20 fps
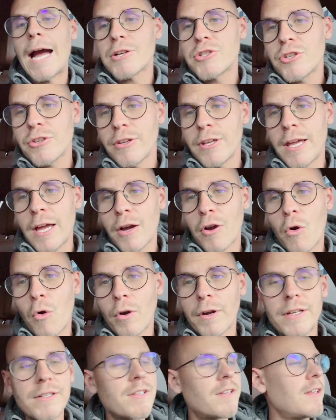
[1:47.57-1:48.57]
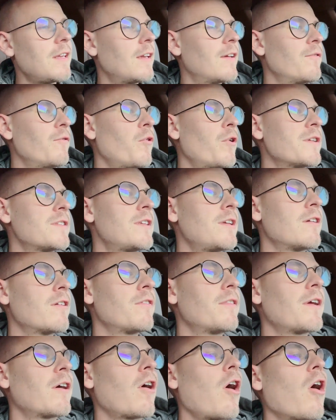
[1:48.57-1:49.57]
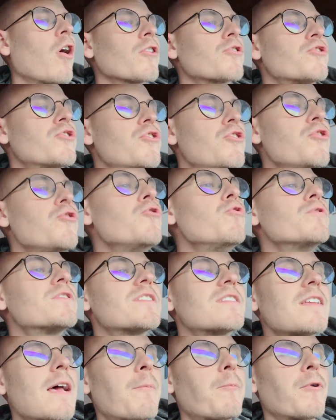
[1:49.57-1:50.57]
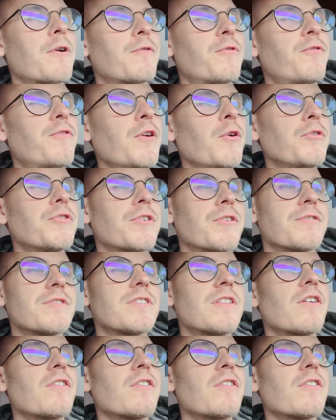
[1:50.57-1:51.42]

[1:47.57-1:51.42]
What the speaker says: Actually, according to the invoice here, there are 2 separate filters.